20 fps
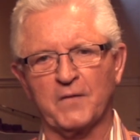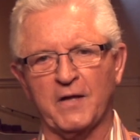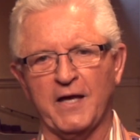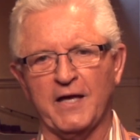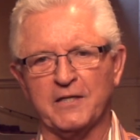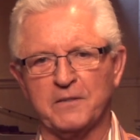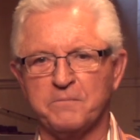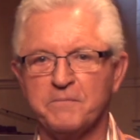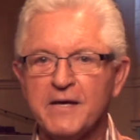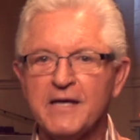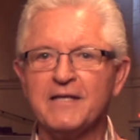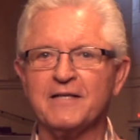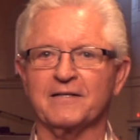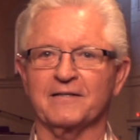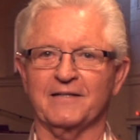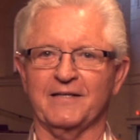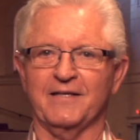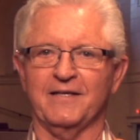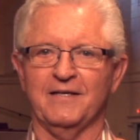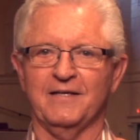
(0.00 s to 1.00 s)
And
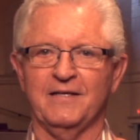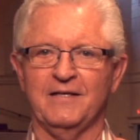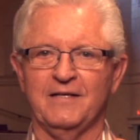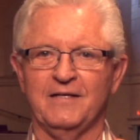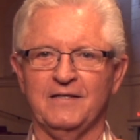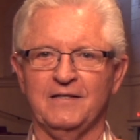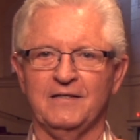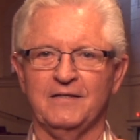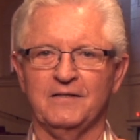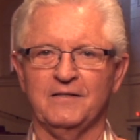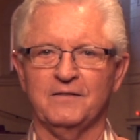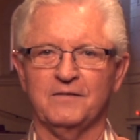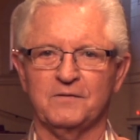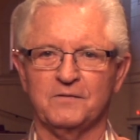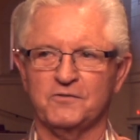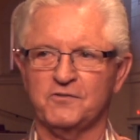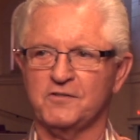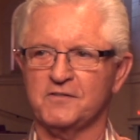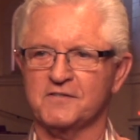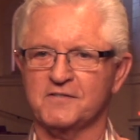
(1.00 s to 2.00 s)
immediately,
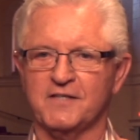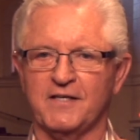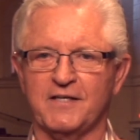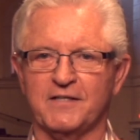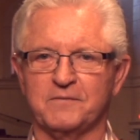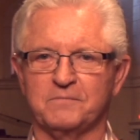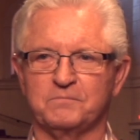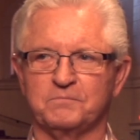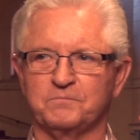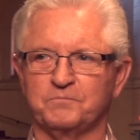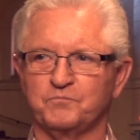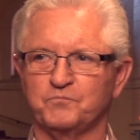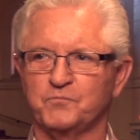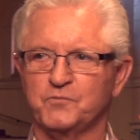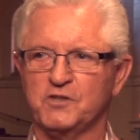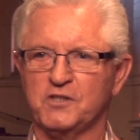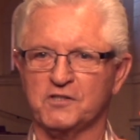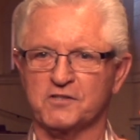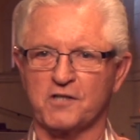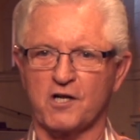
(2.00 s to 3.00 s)
she said,
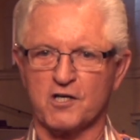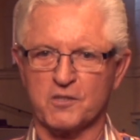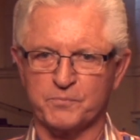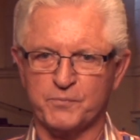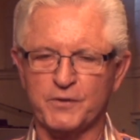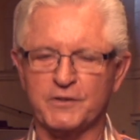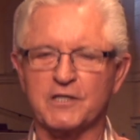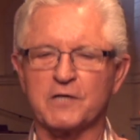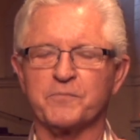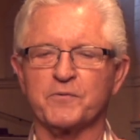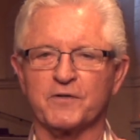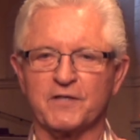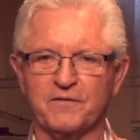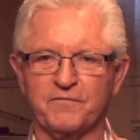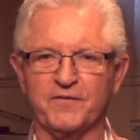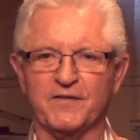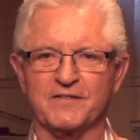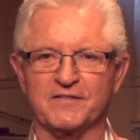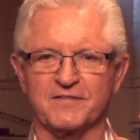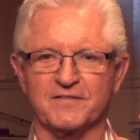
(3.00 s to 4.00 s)
she started putting up her
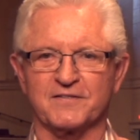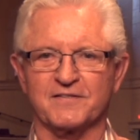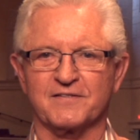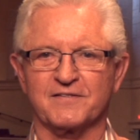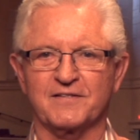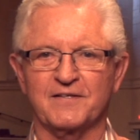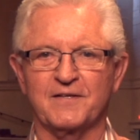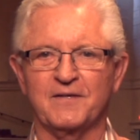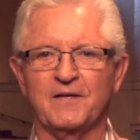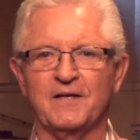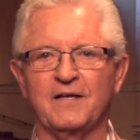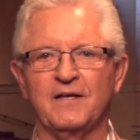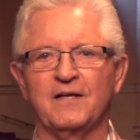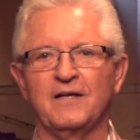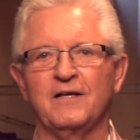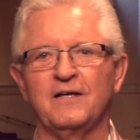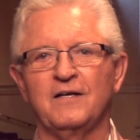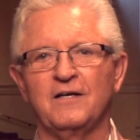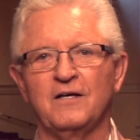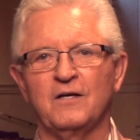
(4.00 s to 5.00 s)
defenses.
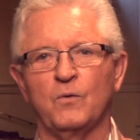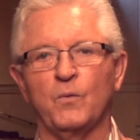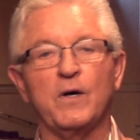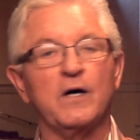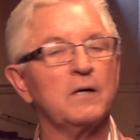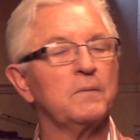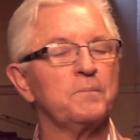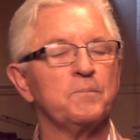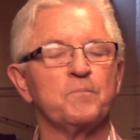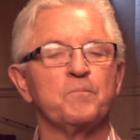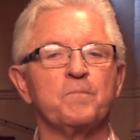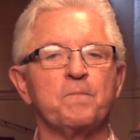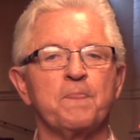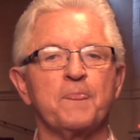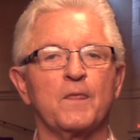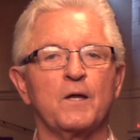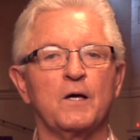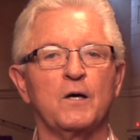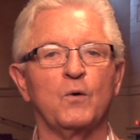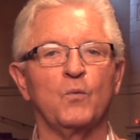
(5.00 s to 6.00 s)
Well,
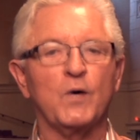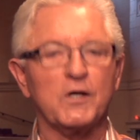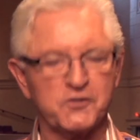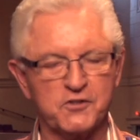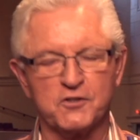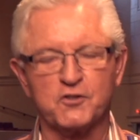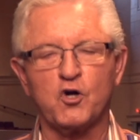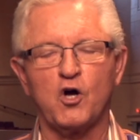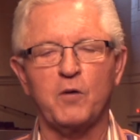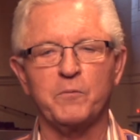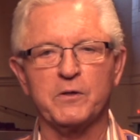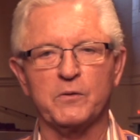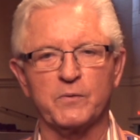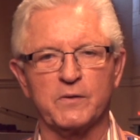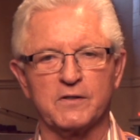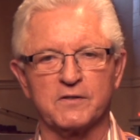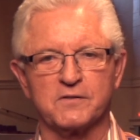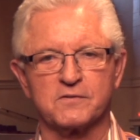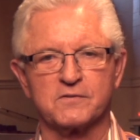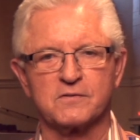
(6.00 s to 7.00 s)
what she told me
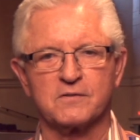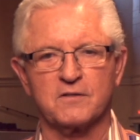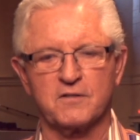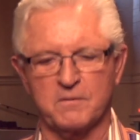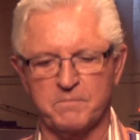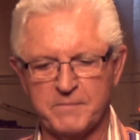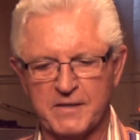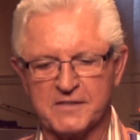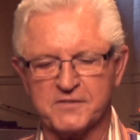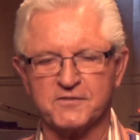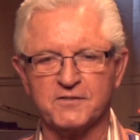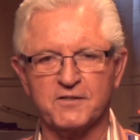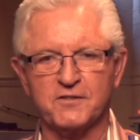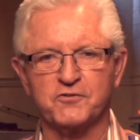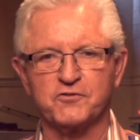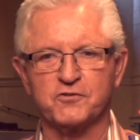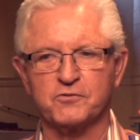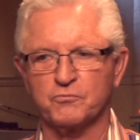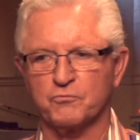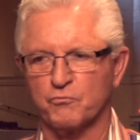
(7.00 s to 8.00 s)
was the
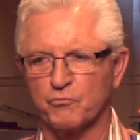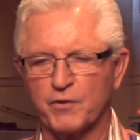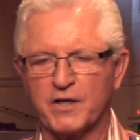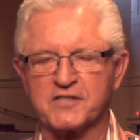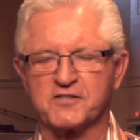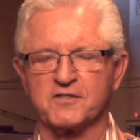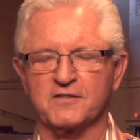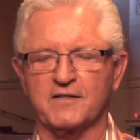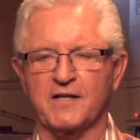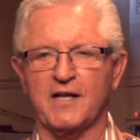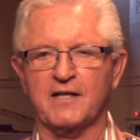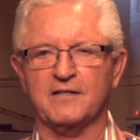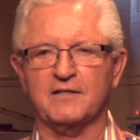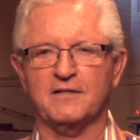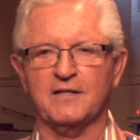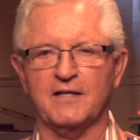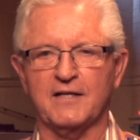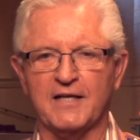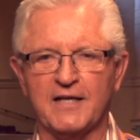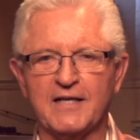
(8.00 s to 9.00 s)
message
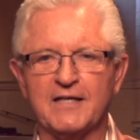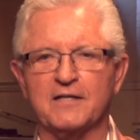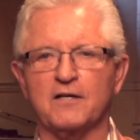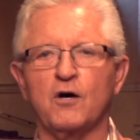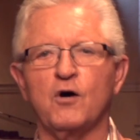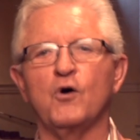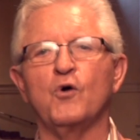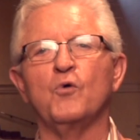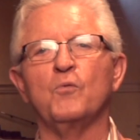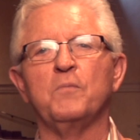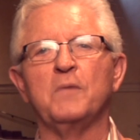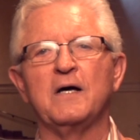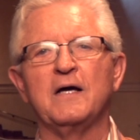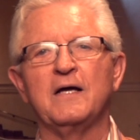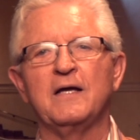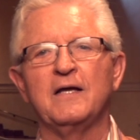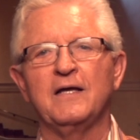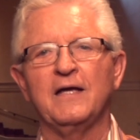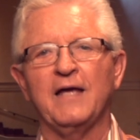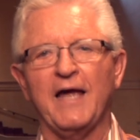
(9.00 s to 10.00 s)
resonated, it hit home,
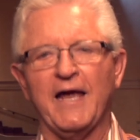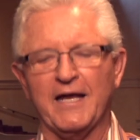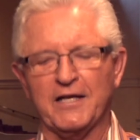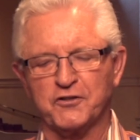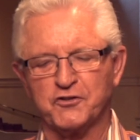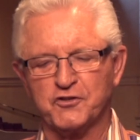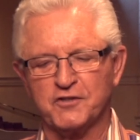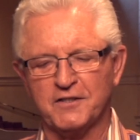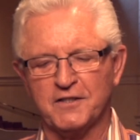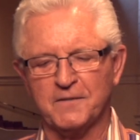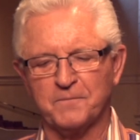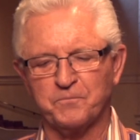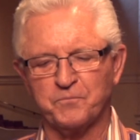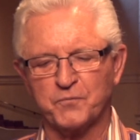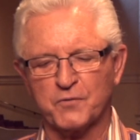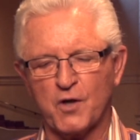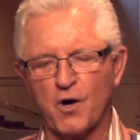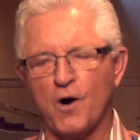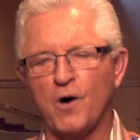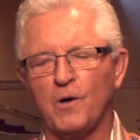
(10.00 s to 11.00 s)
and she
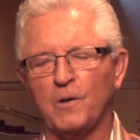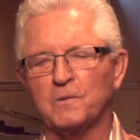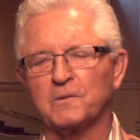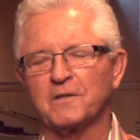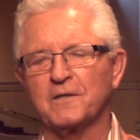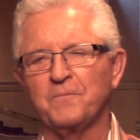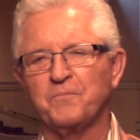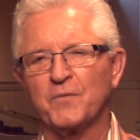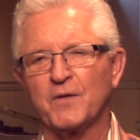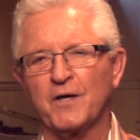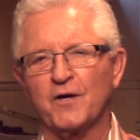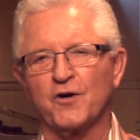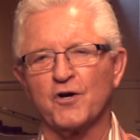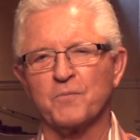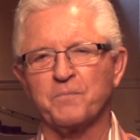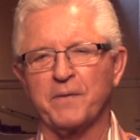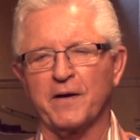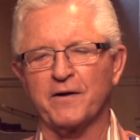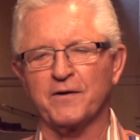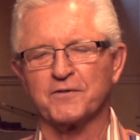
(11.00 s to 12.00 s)
called
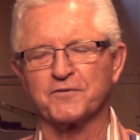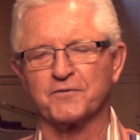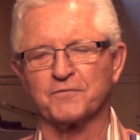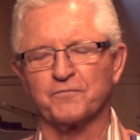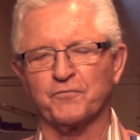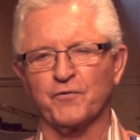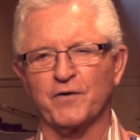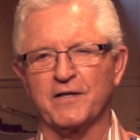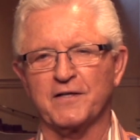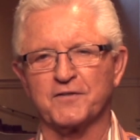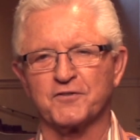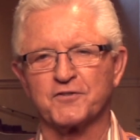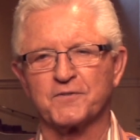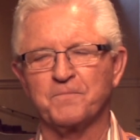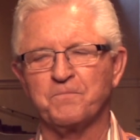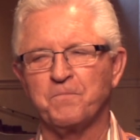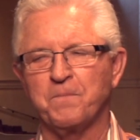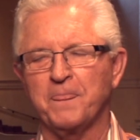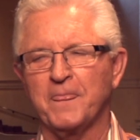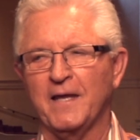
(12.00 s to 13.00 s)
her parents and friends
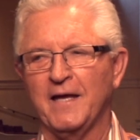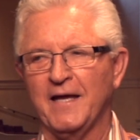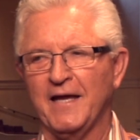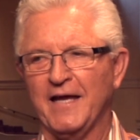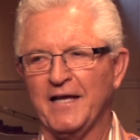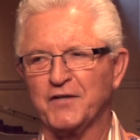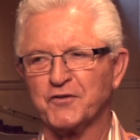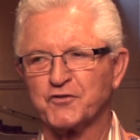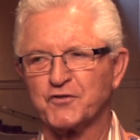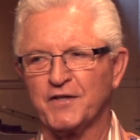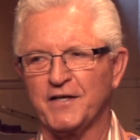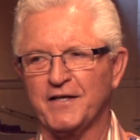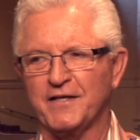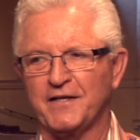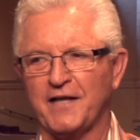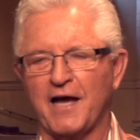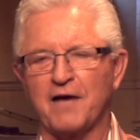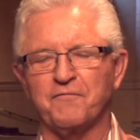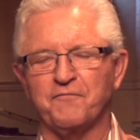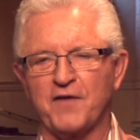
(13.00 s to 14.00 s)
and
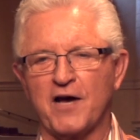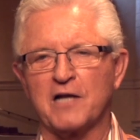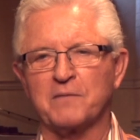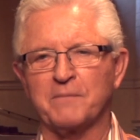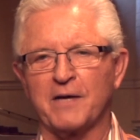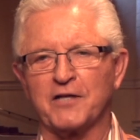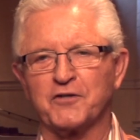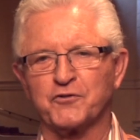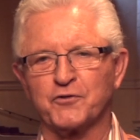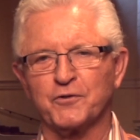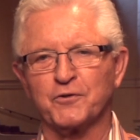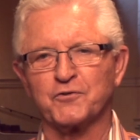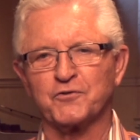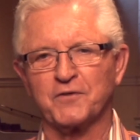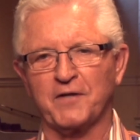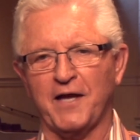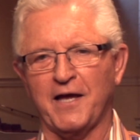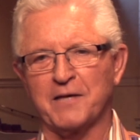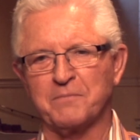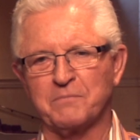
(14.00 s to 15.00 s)
said, I found my
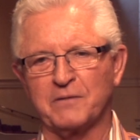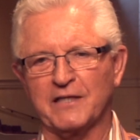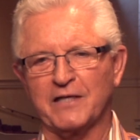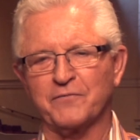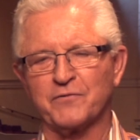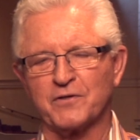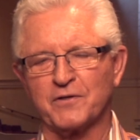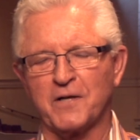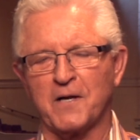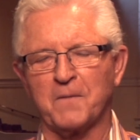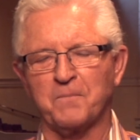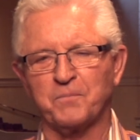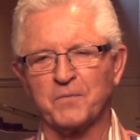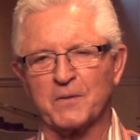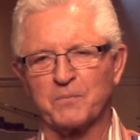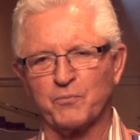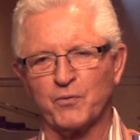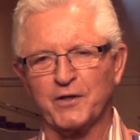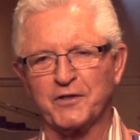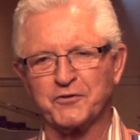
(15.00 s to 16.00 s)
church, and believe it or not,
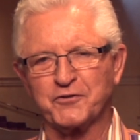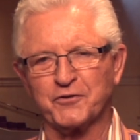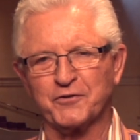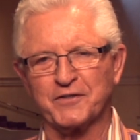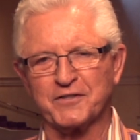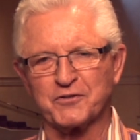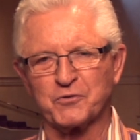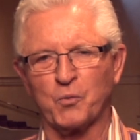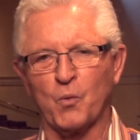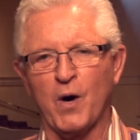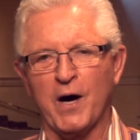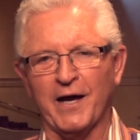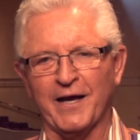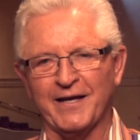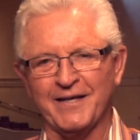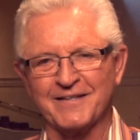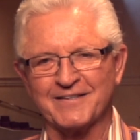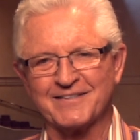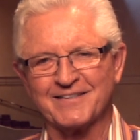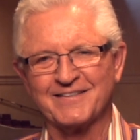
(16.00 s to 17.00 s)
the preacher is
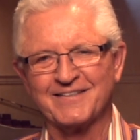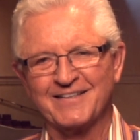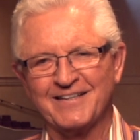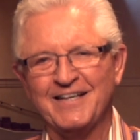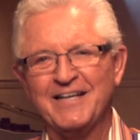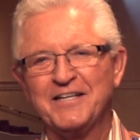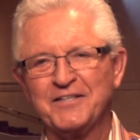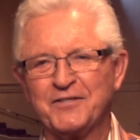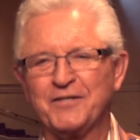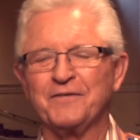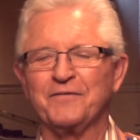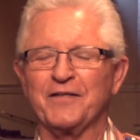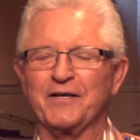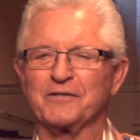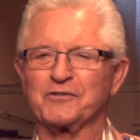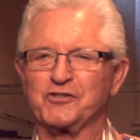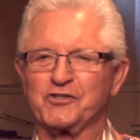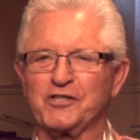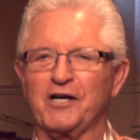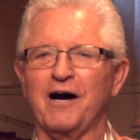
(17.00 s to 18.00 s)
white, to
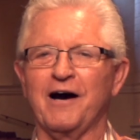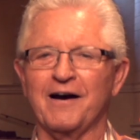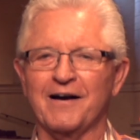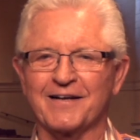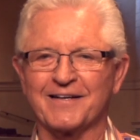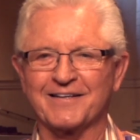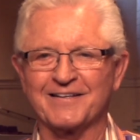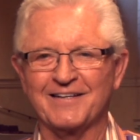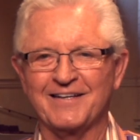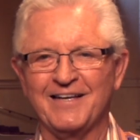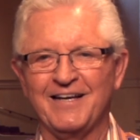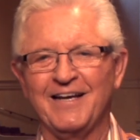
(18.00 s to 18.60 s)
their shock.